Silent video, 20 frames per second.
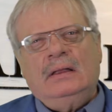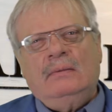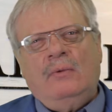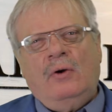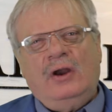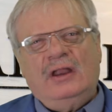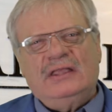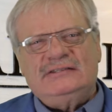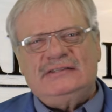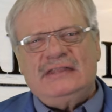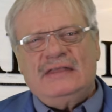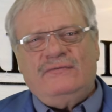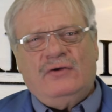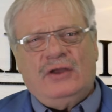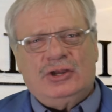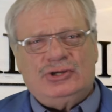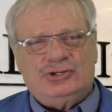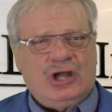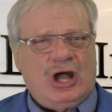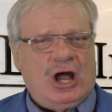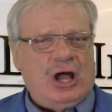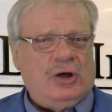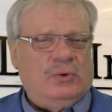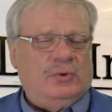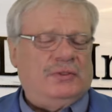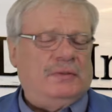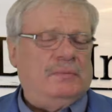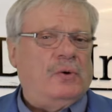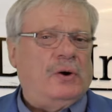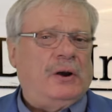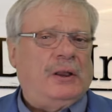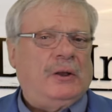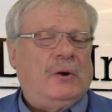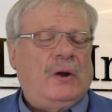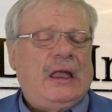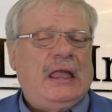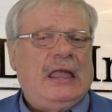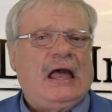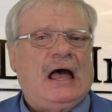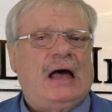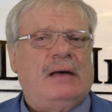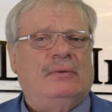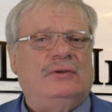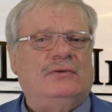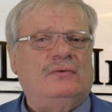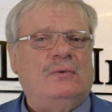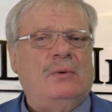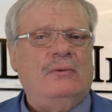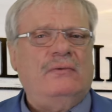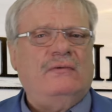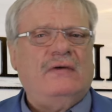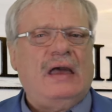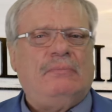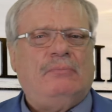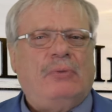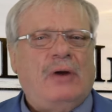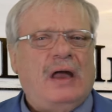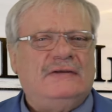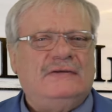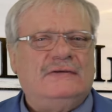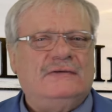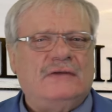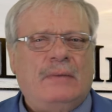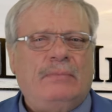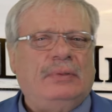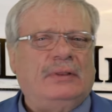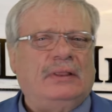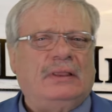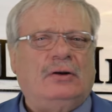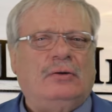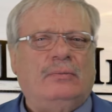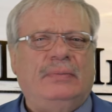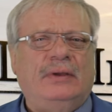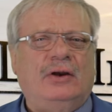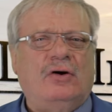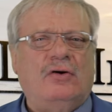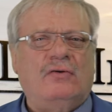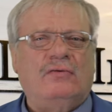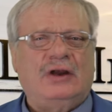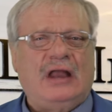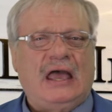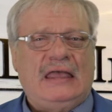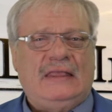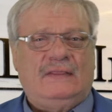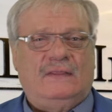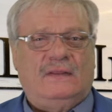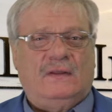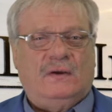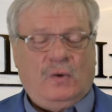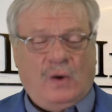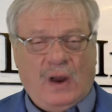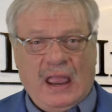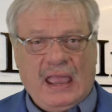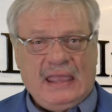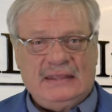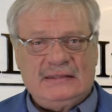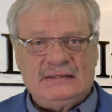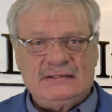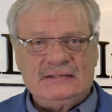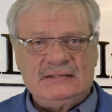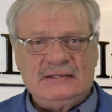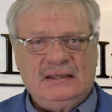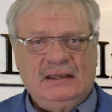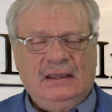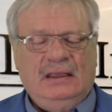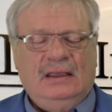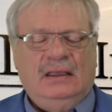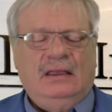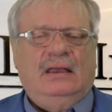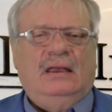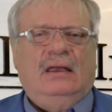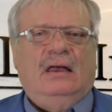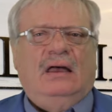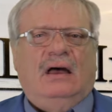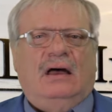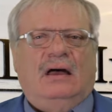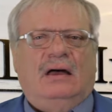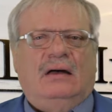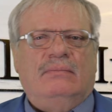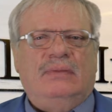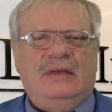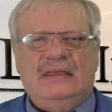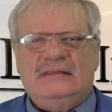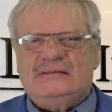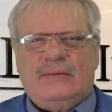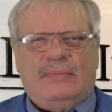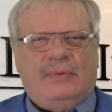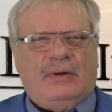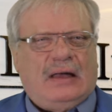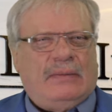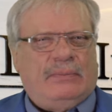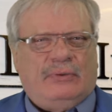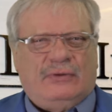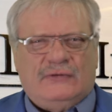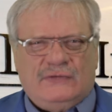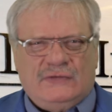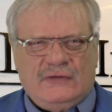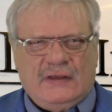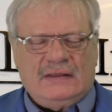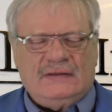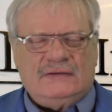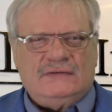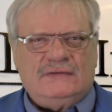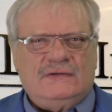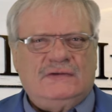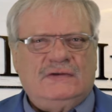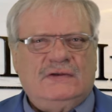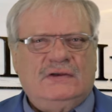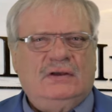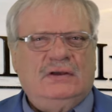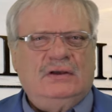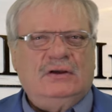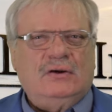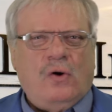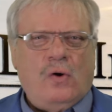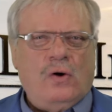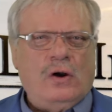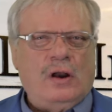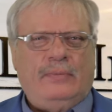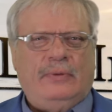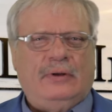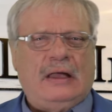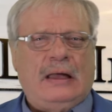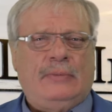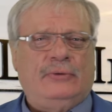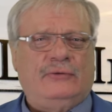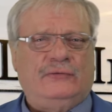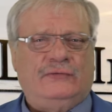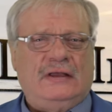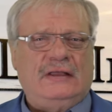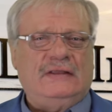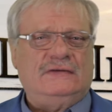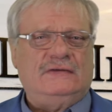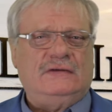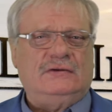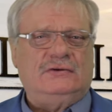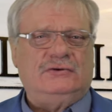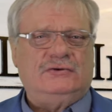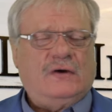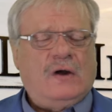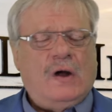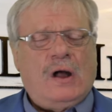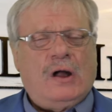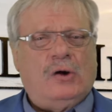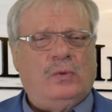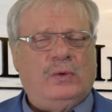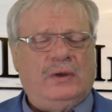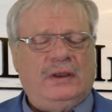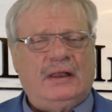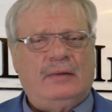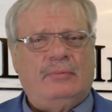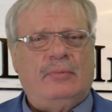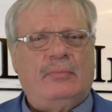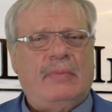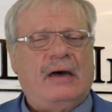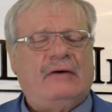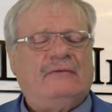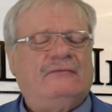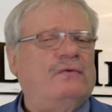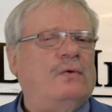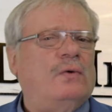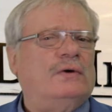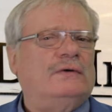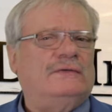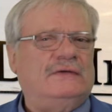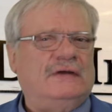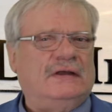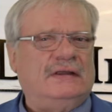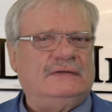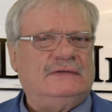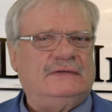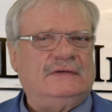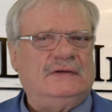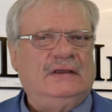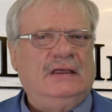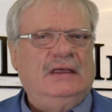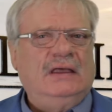Morning, Steve Free in Chicago with the Morning Grain Comments. Well, we've got prices up a little bit overnight in the grains. Beans up a couple of cents, corn up a couple of cents, and Chicago wheat up about 4 cents.